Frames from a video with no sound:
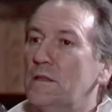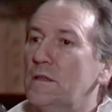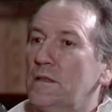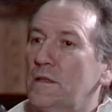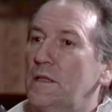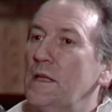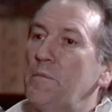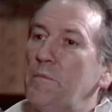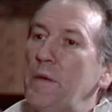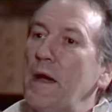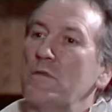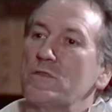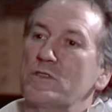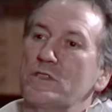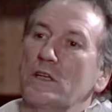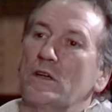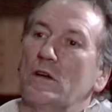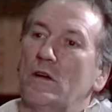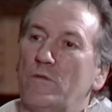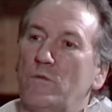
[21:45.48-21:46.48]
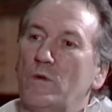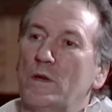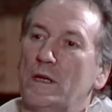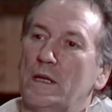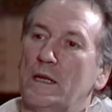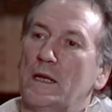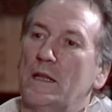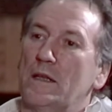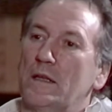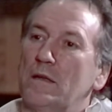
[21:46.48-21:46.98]
they're bouncing off one
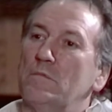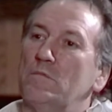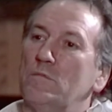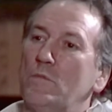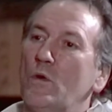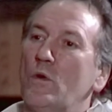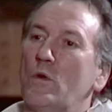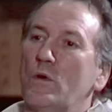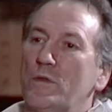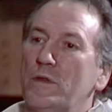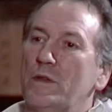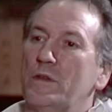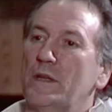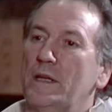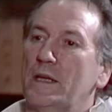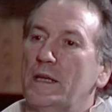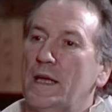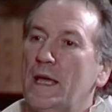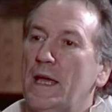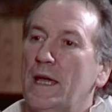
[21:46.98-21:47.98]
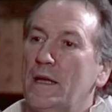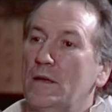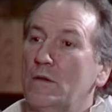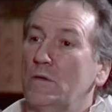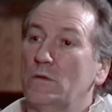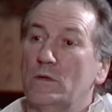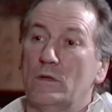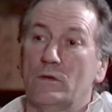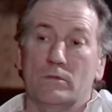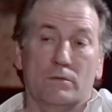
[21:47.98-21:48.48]
another more than they can,
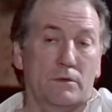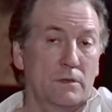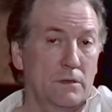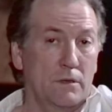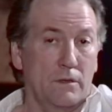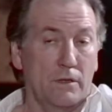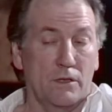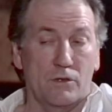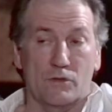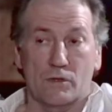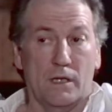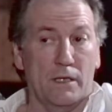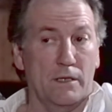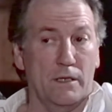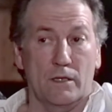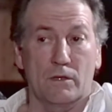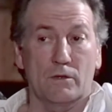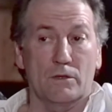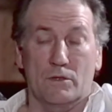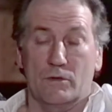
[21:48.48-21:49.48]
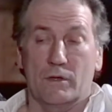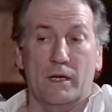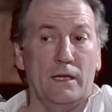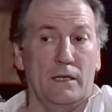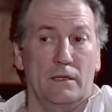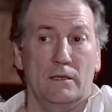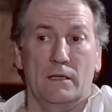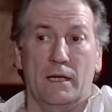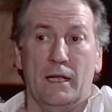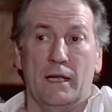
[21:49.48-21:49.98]
although they try and they go to
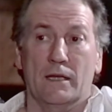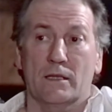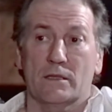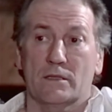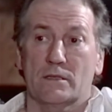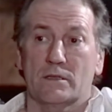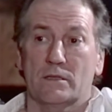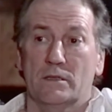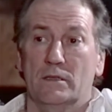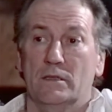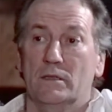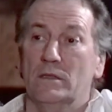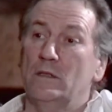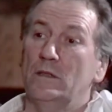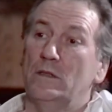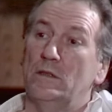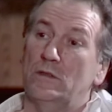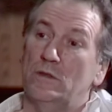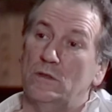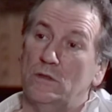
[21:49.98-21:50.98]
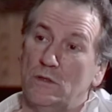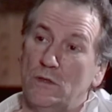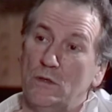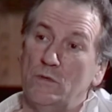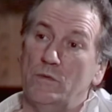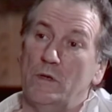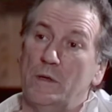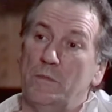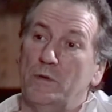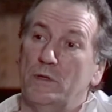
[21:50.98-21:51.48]
great lengths to
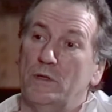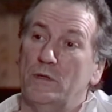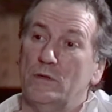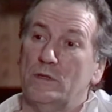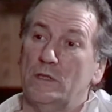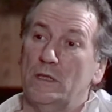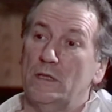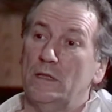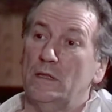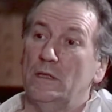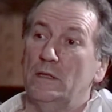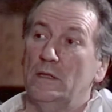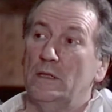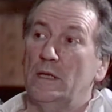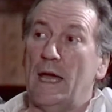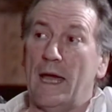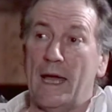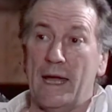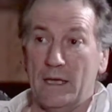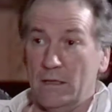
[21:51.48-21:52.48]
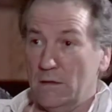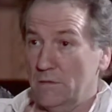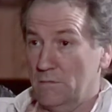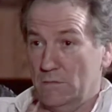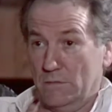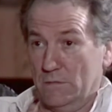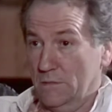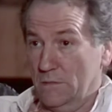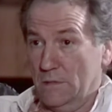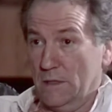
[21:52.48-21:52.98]
reproduce it, and
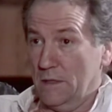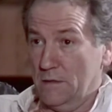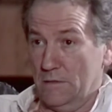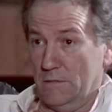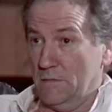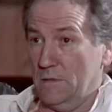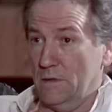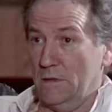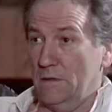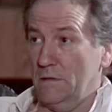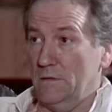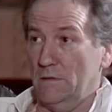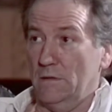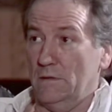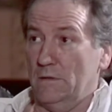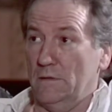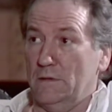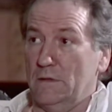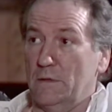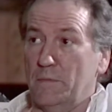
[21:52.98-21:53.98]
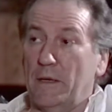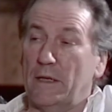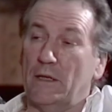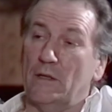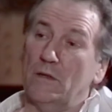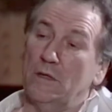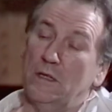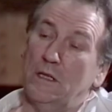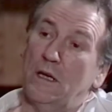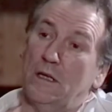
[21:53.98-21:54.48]
depending
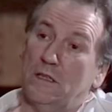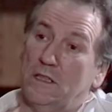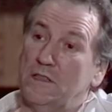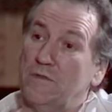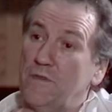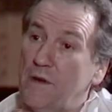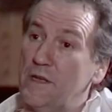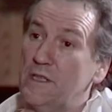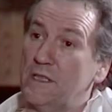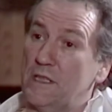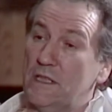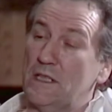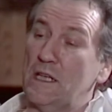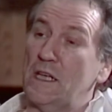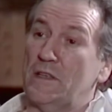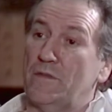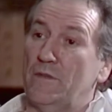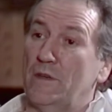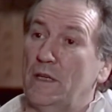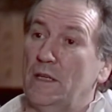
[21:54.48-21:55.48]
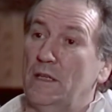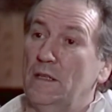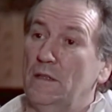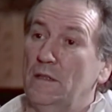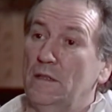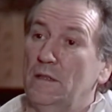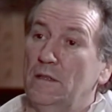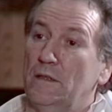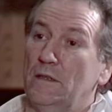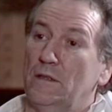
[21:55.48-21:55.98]
on the artist, very successfully.
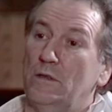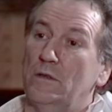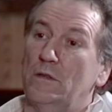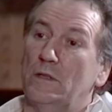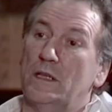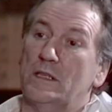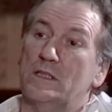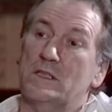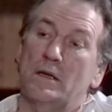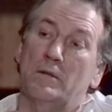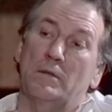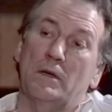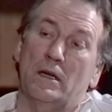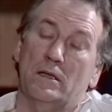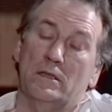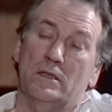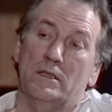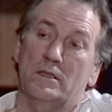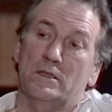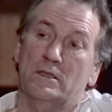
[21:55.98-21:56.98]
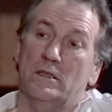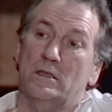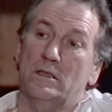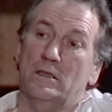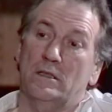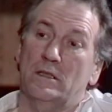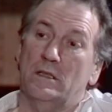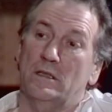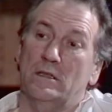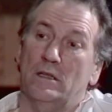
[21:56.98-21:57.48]
You'll get some artists
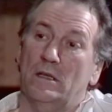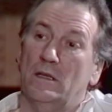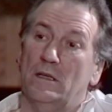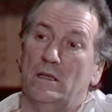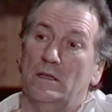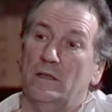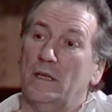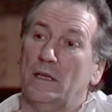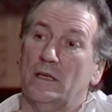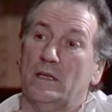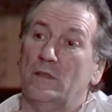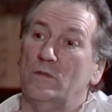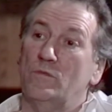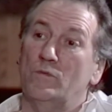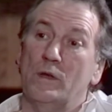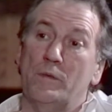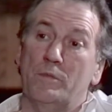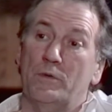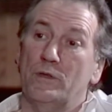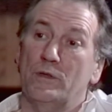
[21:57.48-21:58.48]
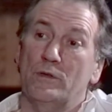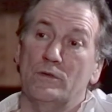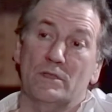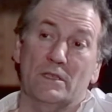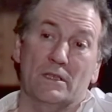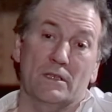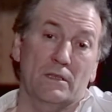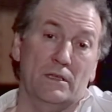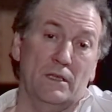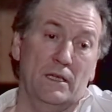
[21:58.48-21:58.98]
that can reproduce
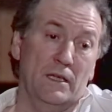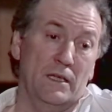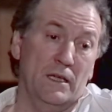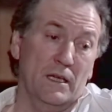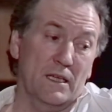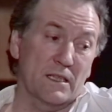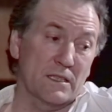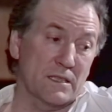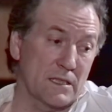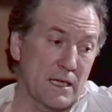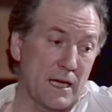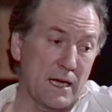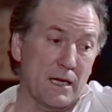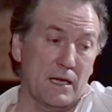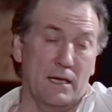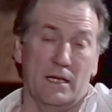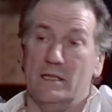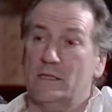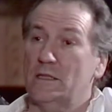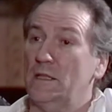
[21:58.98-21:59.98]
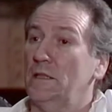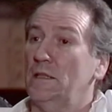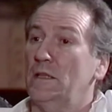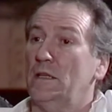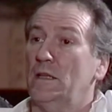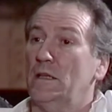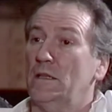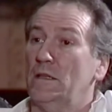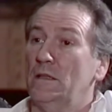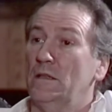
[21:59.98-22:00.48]
it exactly as they did
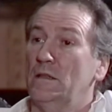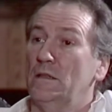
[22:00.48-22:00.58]
it